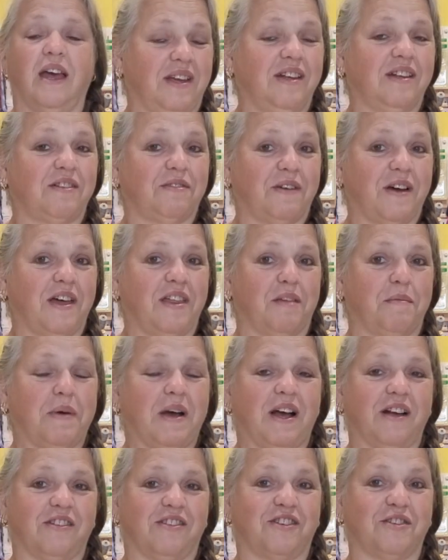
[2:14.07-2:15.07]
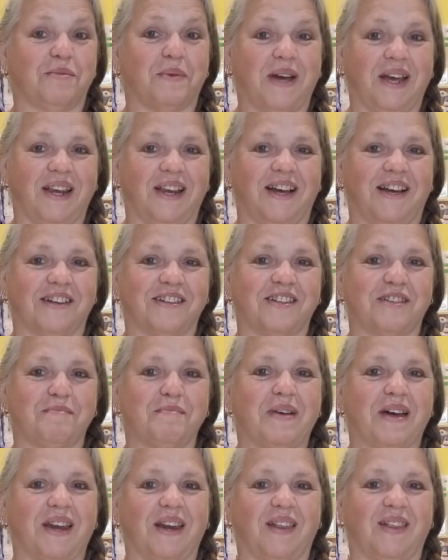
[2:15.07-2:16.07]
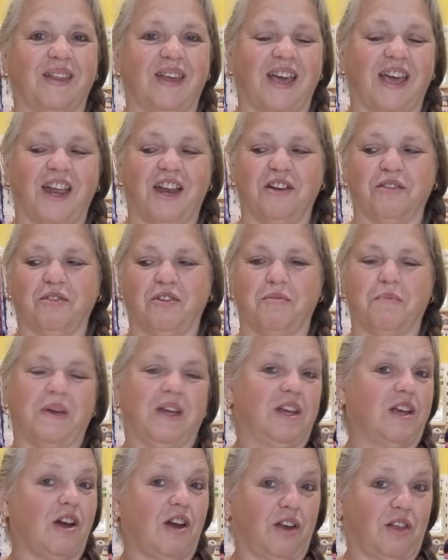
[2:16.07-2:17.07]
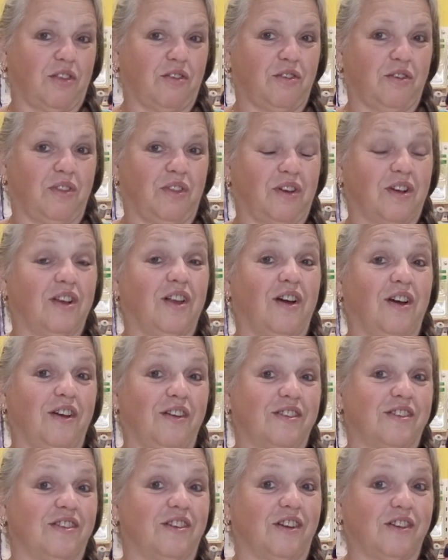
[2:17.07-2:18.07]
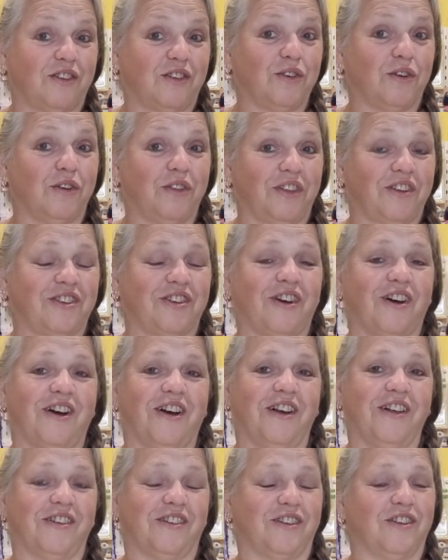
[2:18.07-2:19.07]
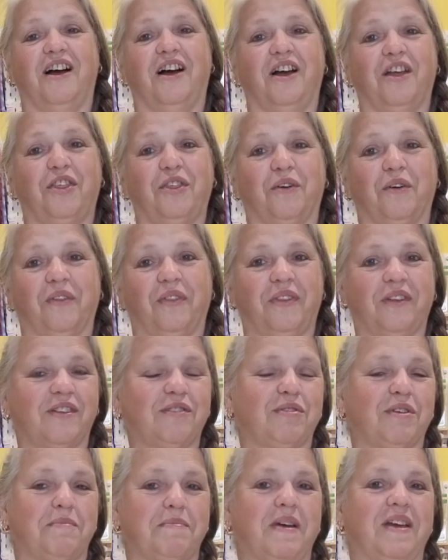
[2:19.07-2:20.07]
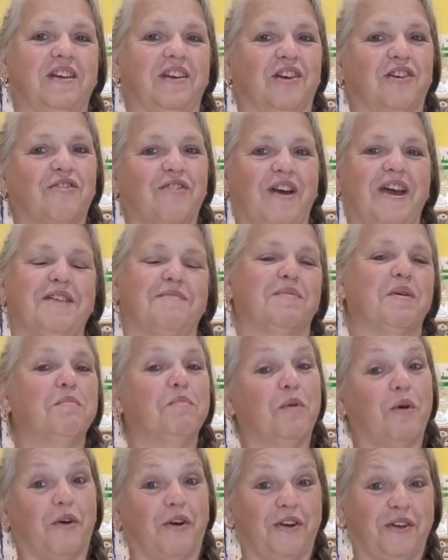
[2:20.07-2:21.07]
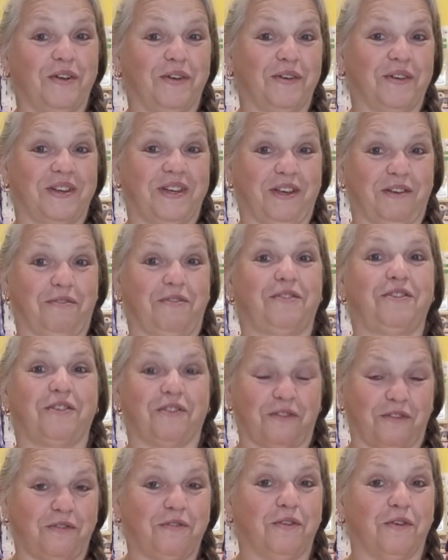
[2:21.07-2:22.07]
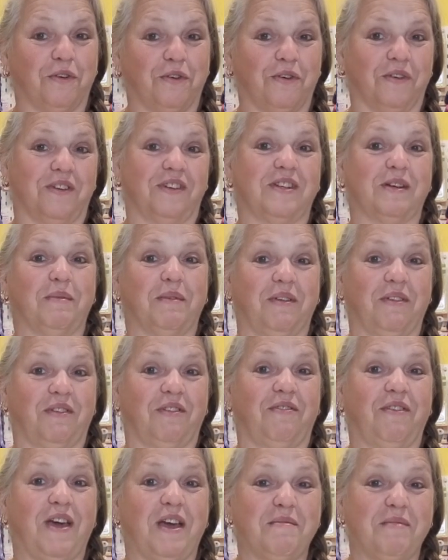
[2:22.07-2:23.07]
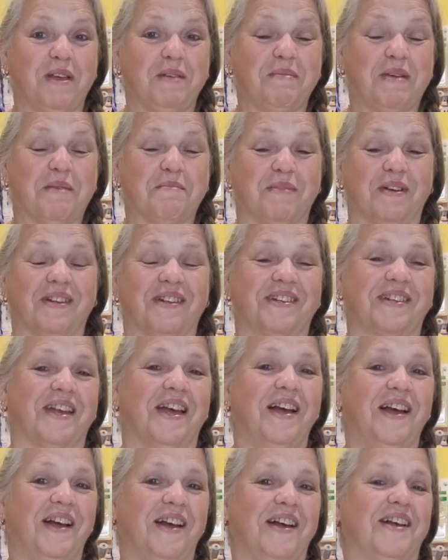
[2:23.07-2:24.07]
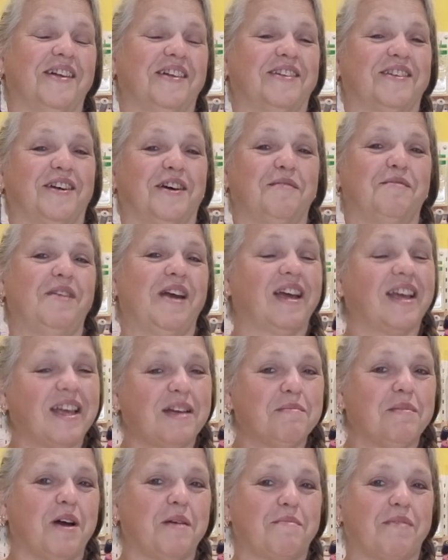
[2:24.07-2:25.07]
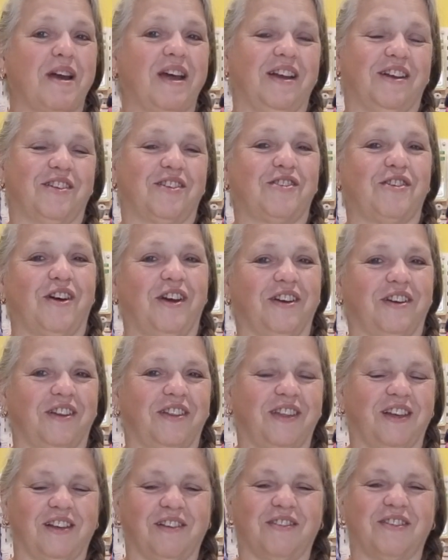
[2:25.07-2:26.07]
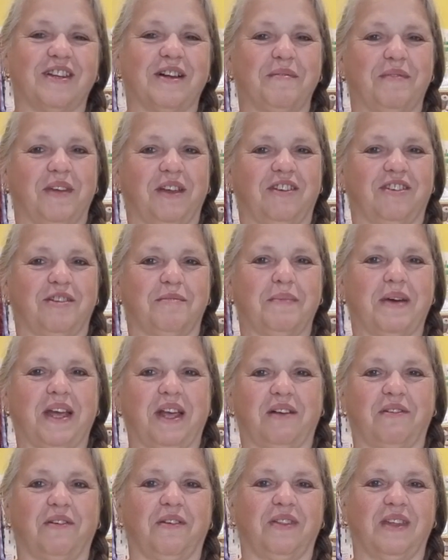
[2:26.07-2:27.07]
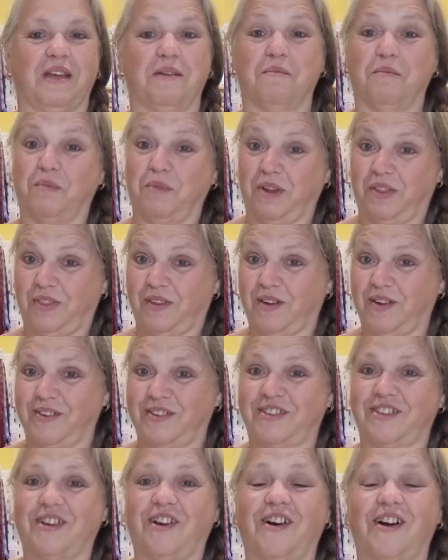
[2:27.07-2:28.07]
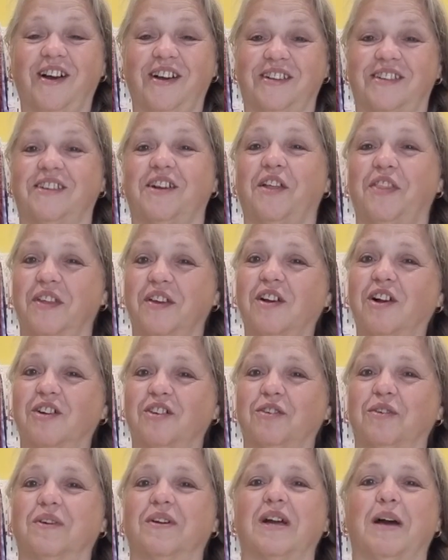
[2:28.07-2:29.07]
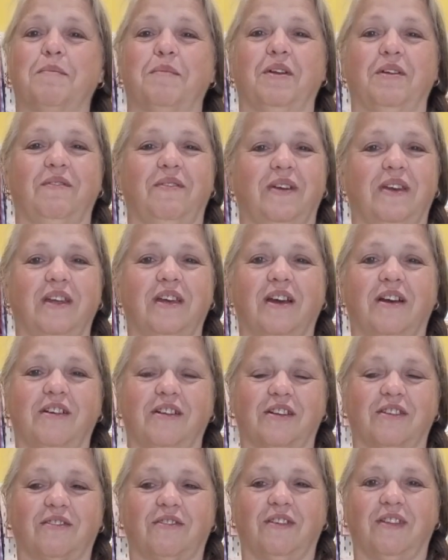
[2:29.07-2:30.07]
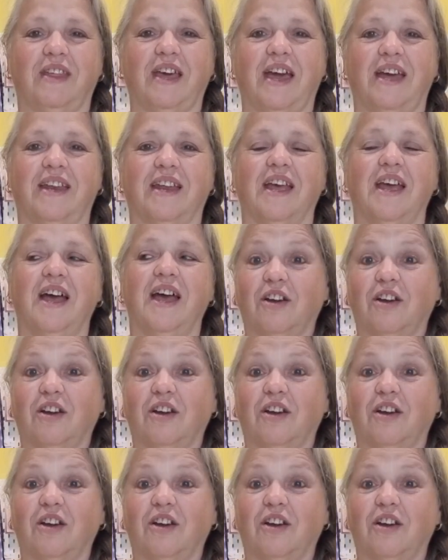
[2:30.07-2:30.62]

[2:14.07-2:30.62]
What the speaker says: His father passed away last month and we've been going through the clothes, and I saw the ties. I thought this would make a great memorial gift for some of the family members. So I'm racking my brains trying to think of something to make for them with those ties. So I think I'll do a couple of videos for that.